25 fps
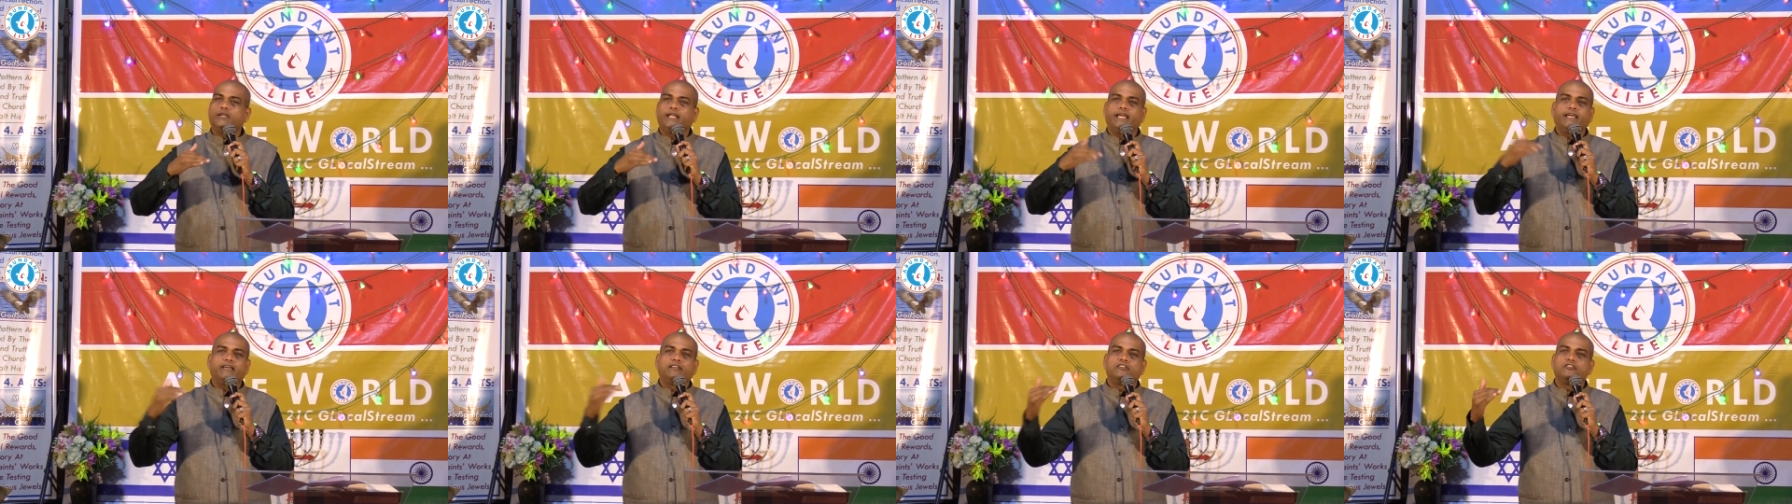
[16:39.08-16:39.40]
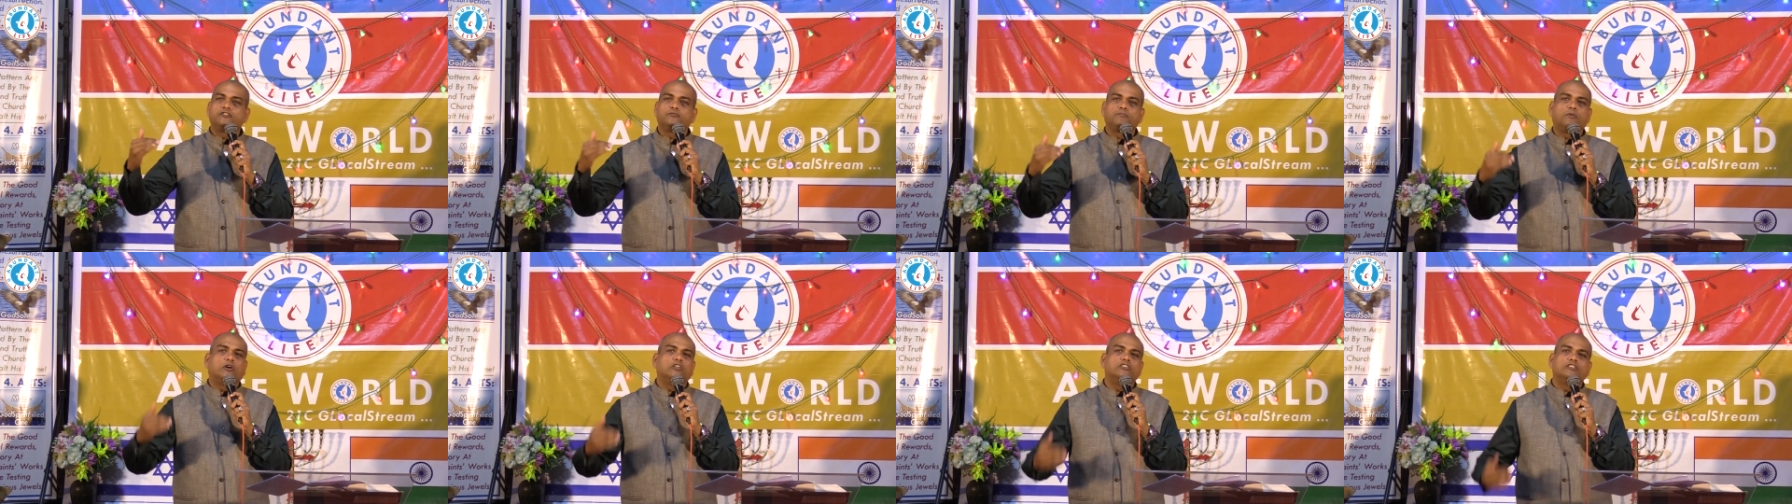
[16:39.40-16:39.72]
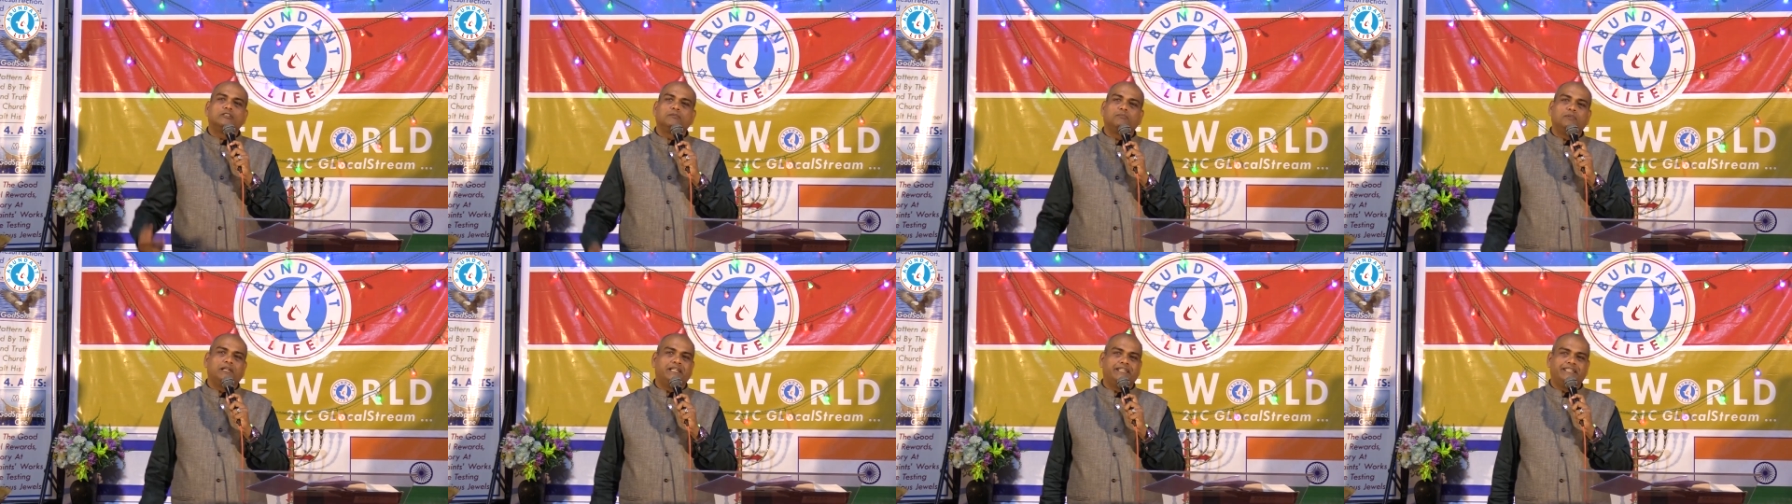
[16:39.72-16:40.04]
to take
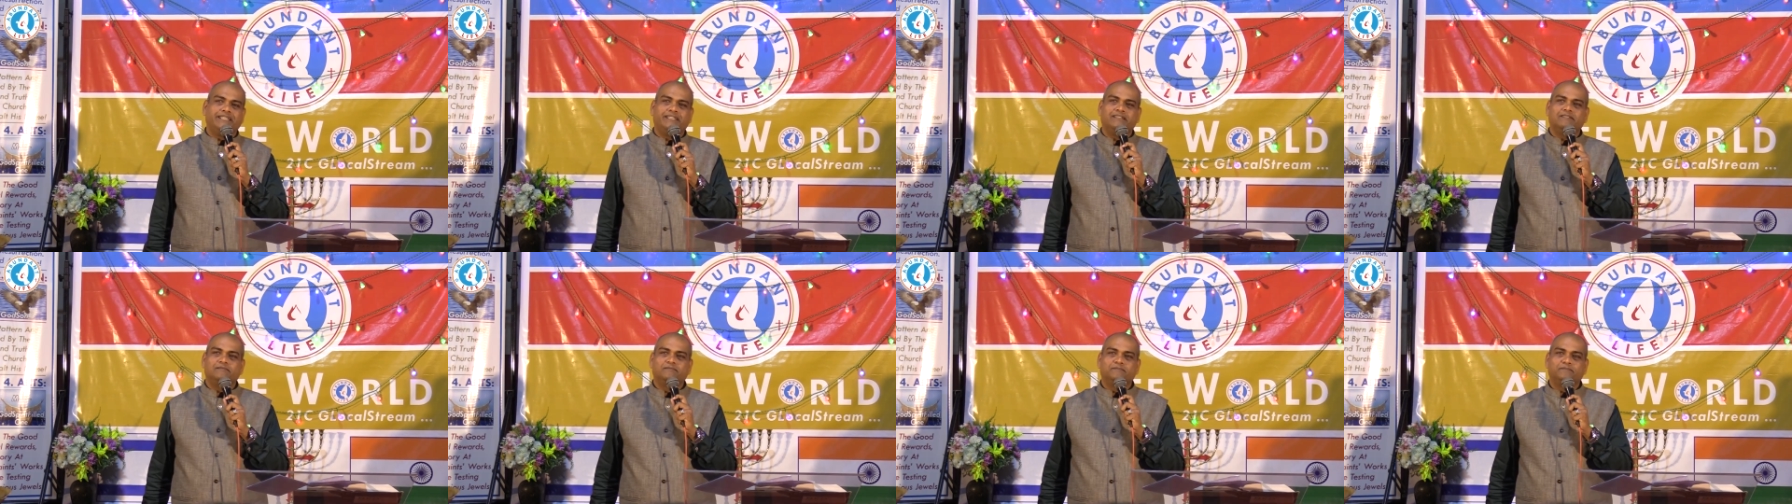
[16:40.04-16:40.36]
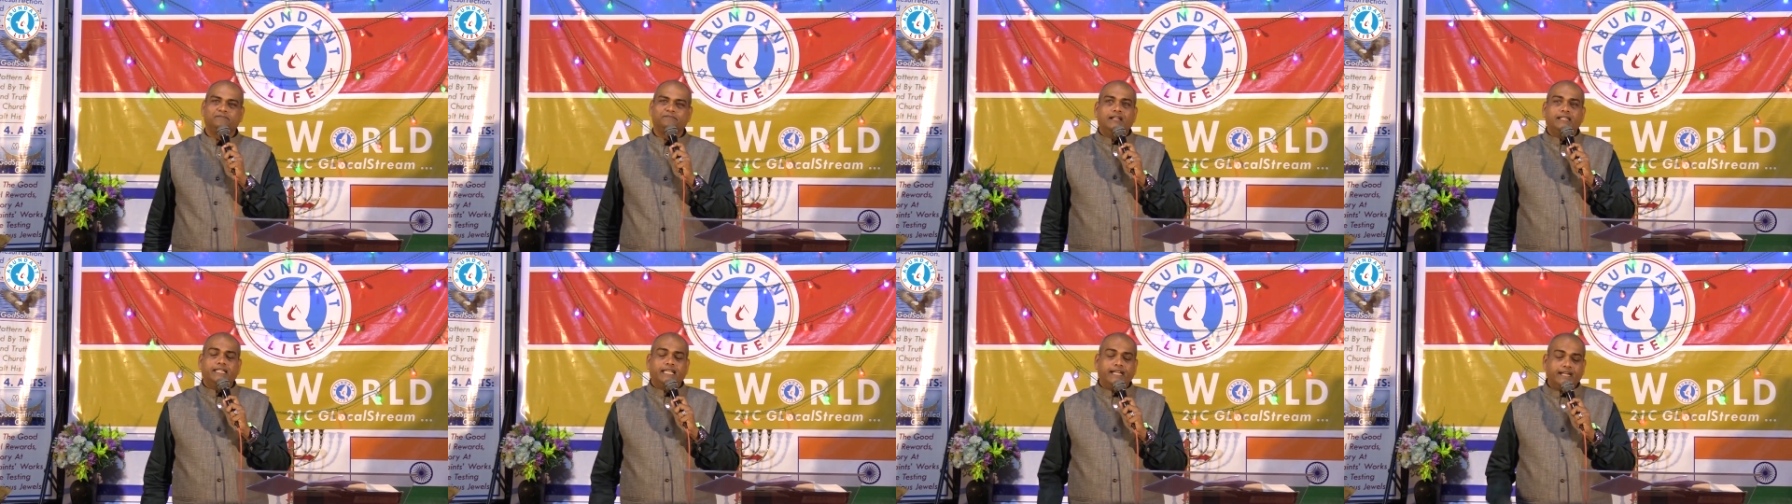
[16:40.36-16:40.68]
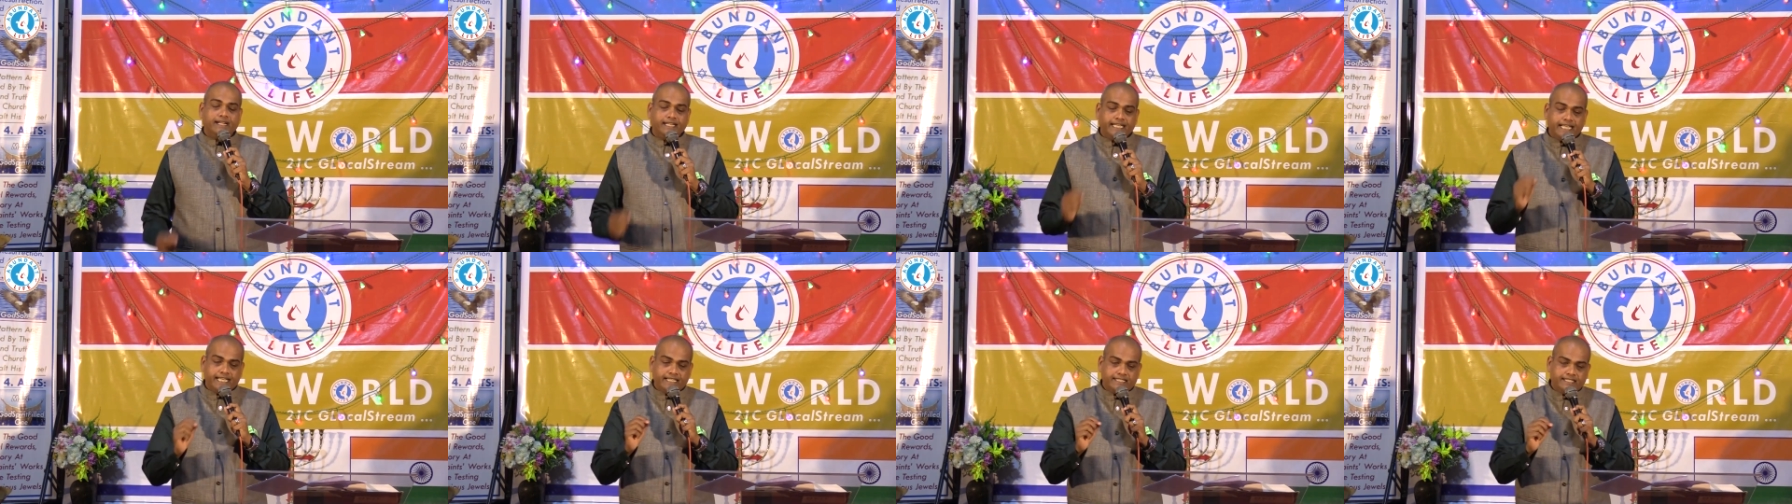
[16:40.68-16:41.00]
responsibility. There
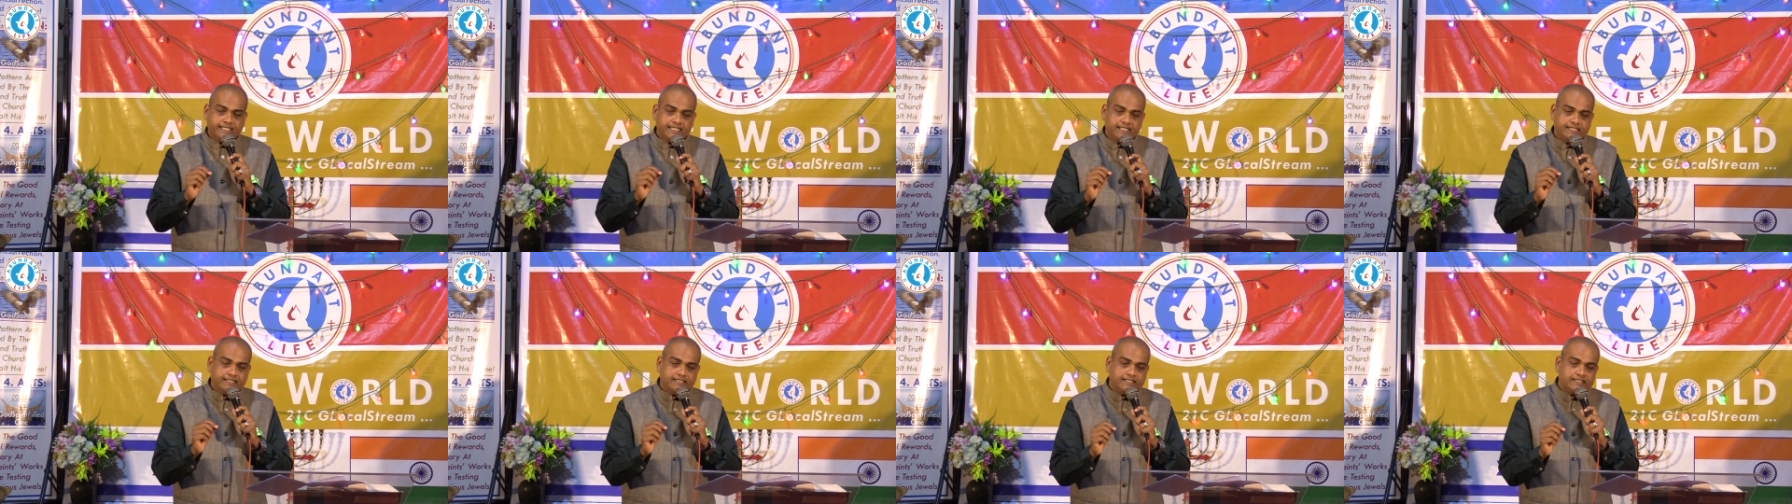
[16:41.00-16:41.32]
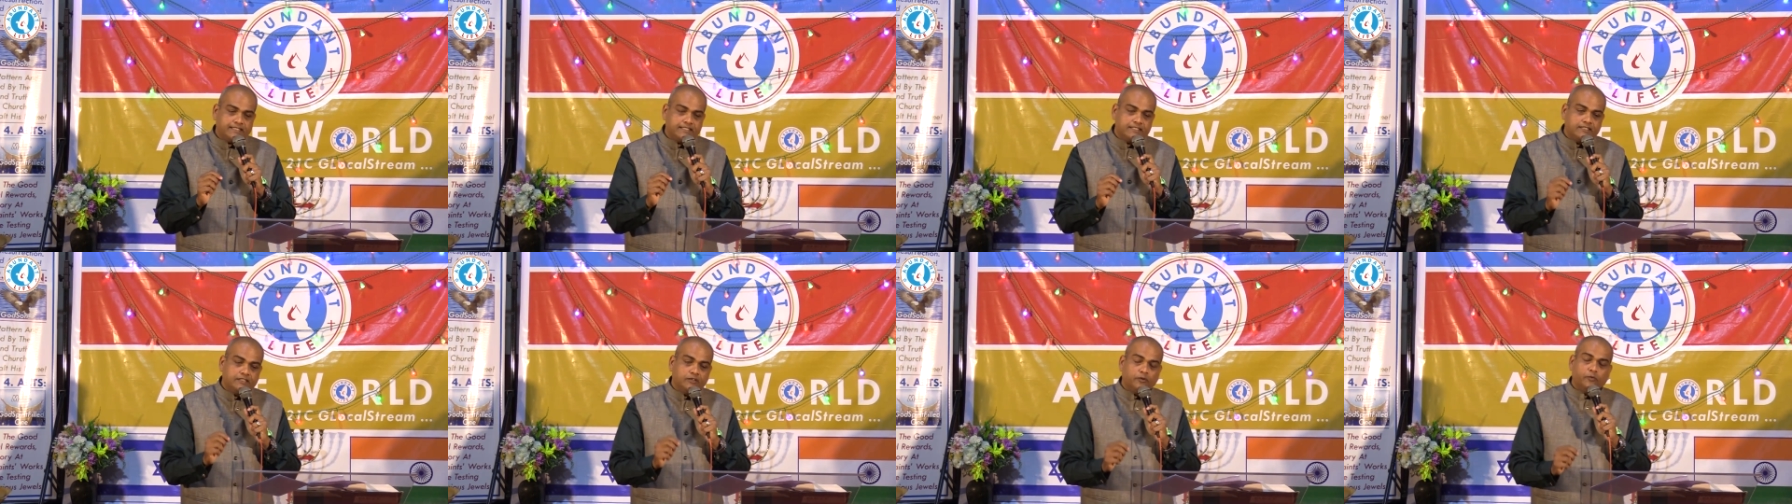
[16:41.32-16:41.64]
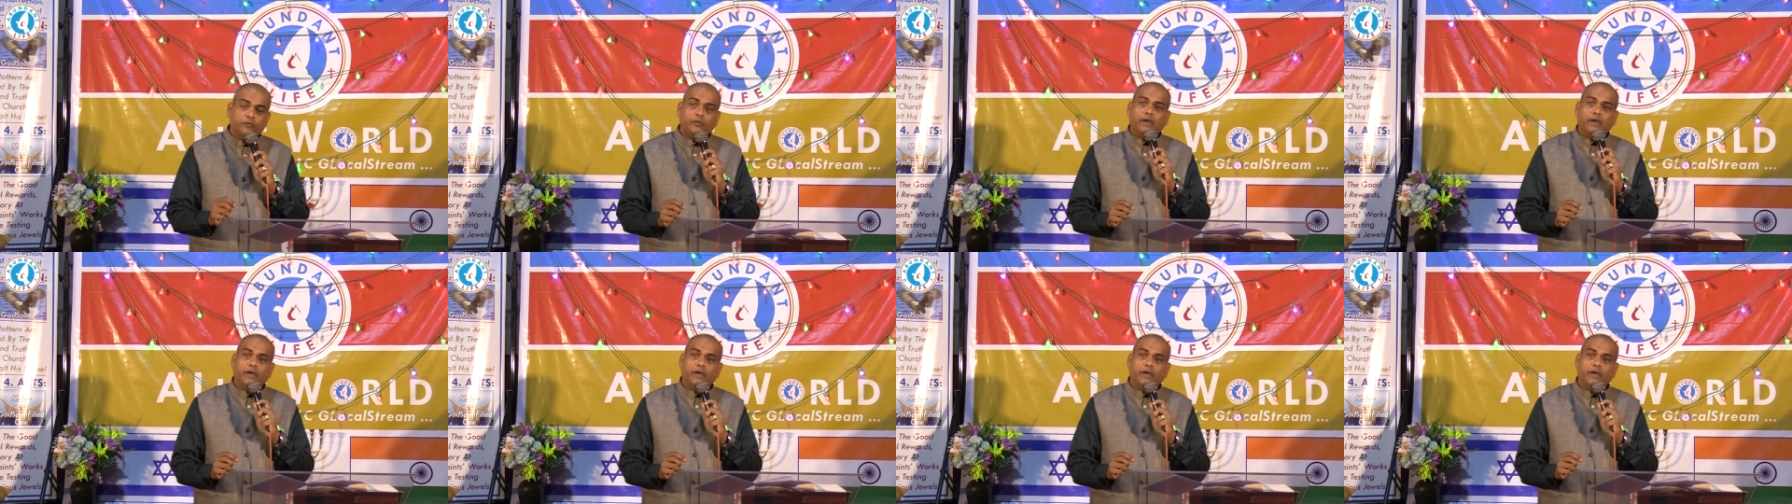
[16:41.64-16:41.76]
are cases